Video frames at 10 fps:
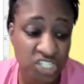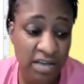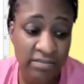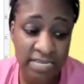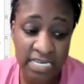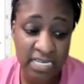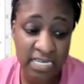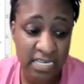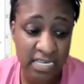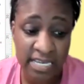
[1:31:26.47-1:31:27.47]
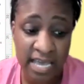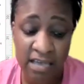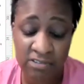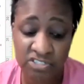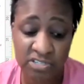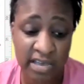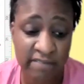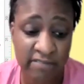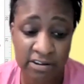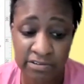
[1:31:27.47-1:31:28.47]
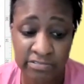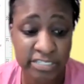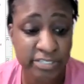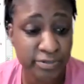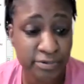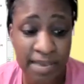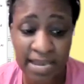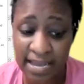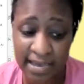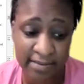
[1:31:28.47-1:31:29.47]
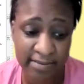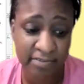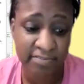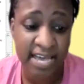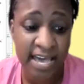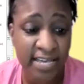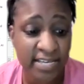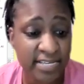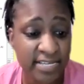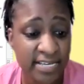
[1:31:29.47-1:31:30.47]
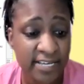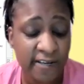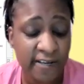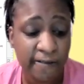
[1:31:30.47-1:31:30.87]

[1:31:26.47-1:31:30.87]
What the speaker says: What y'all get, honey, y'all should have learned to do it by now. Okay?